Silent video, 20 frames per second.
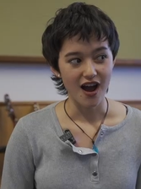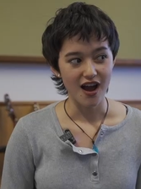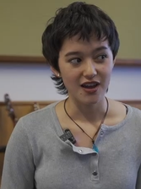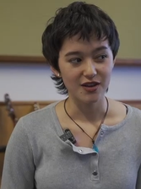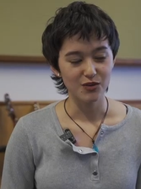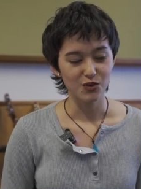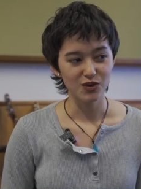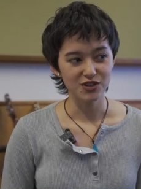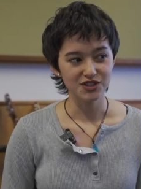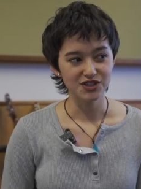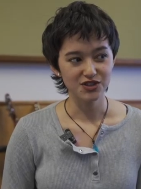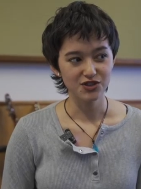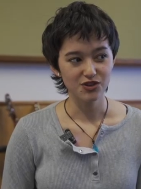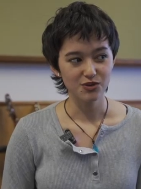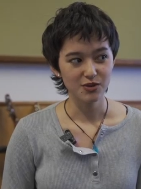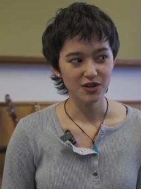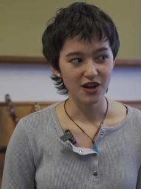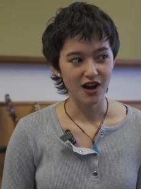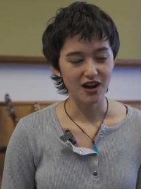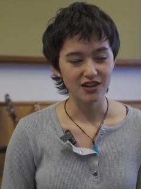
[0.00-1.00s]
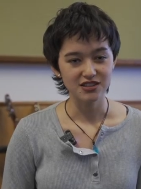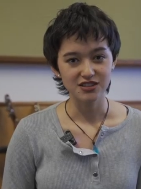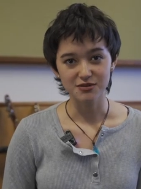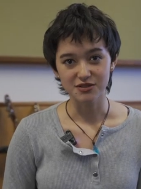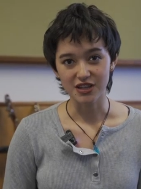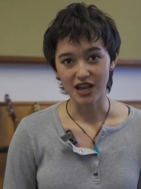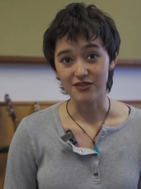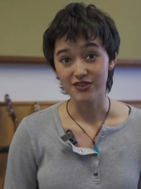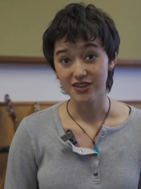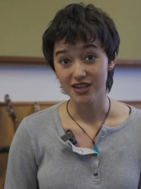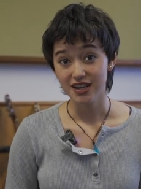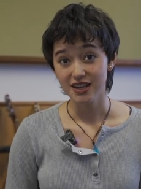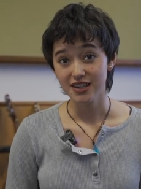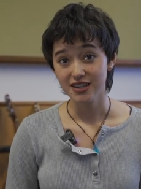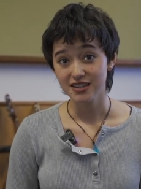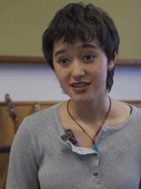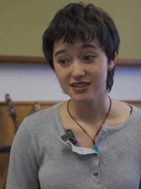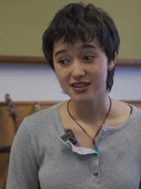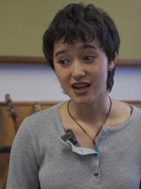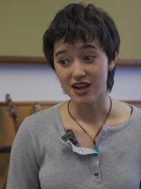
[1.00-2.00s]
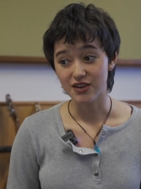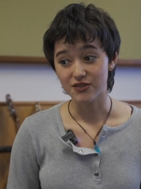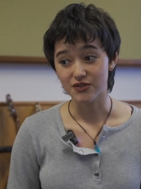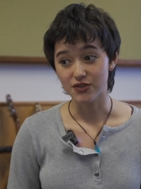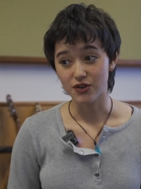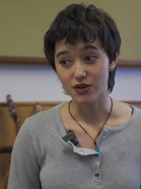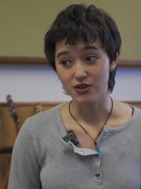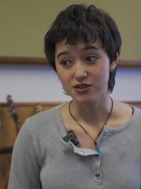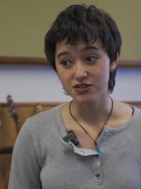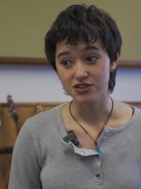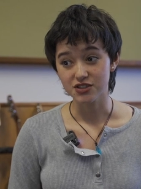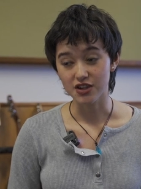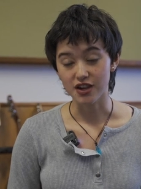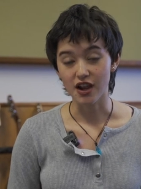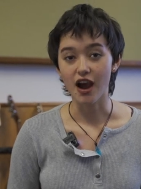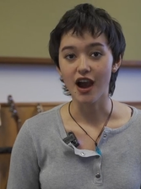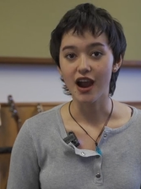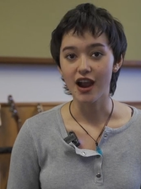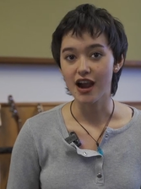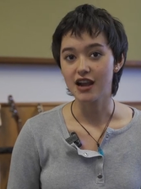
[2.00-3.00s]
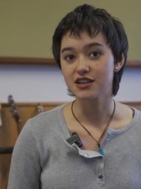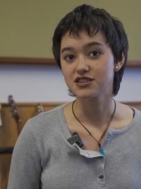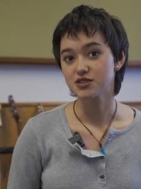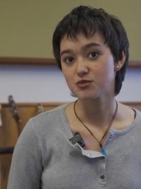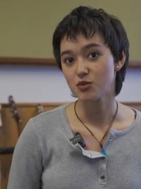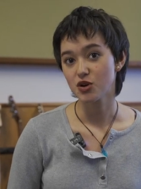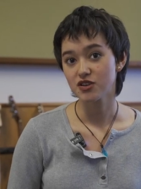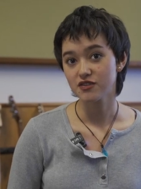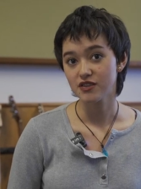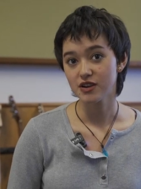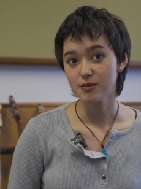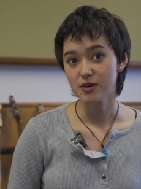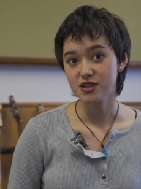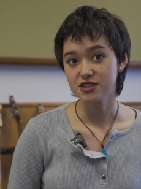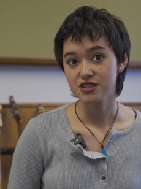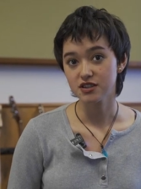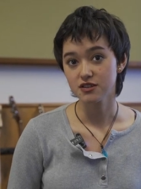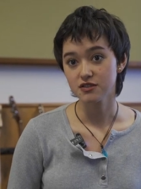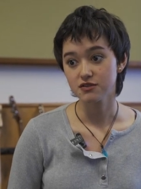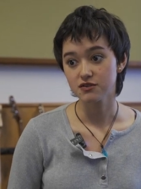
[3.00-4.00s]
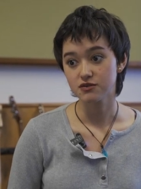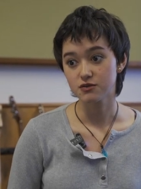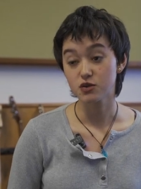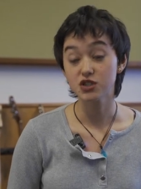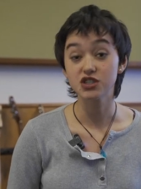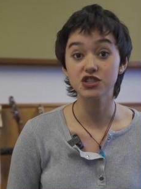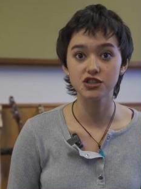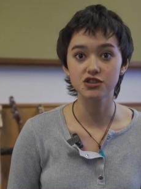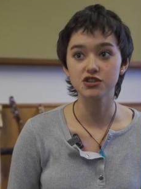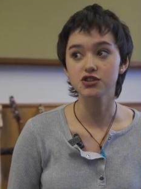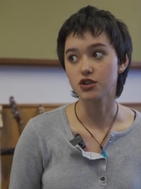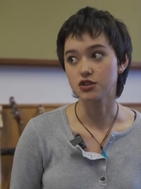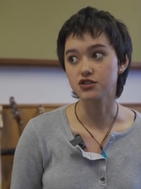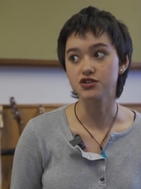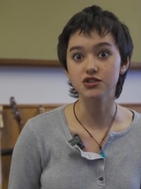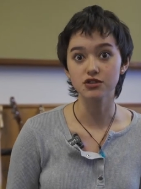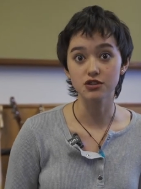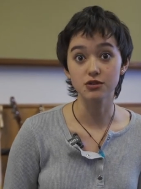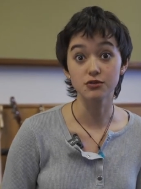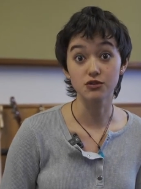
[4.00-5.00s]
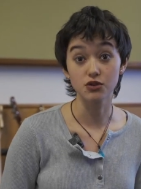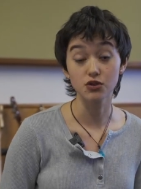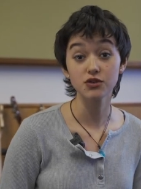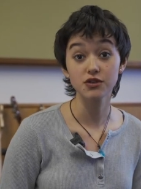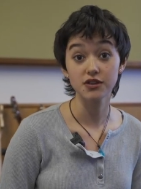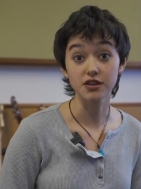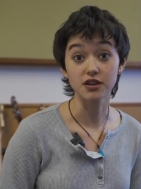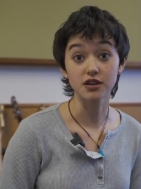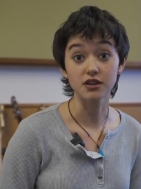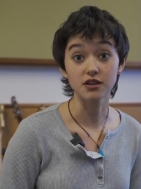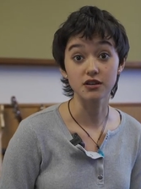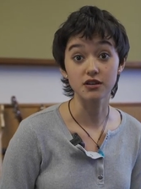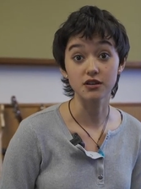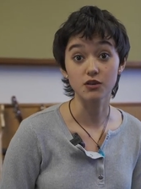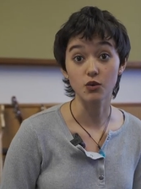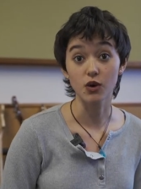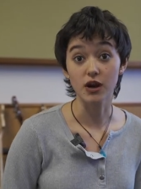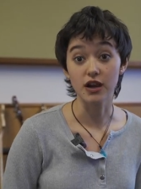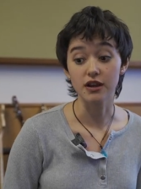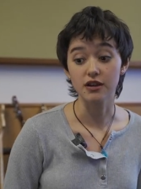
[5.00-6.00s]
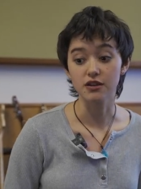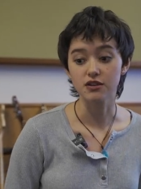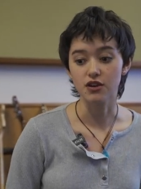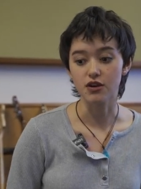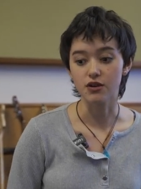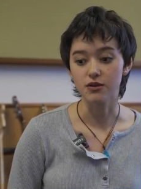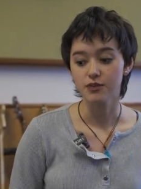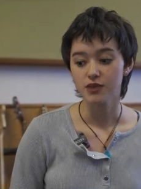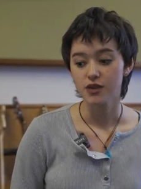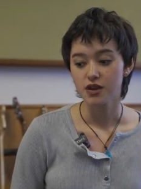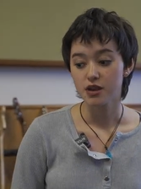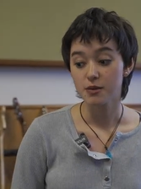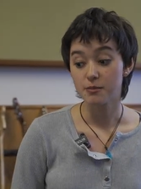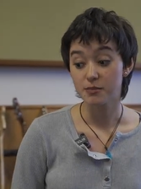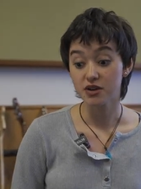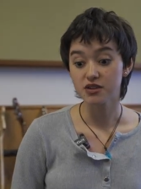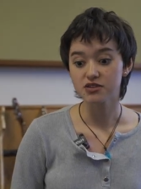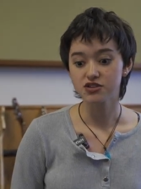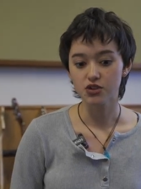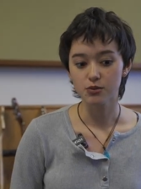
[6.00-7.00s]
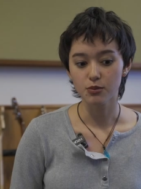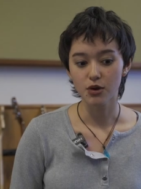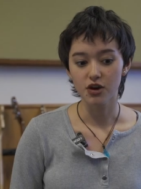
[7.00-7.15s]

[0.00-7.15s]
It was a little bit hard to navigate at first. Like I had to motivate myself, which is, you know, still a good thing in a way, you know, it builds your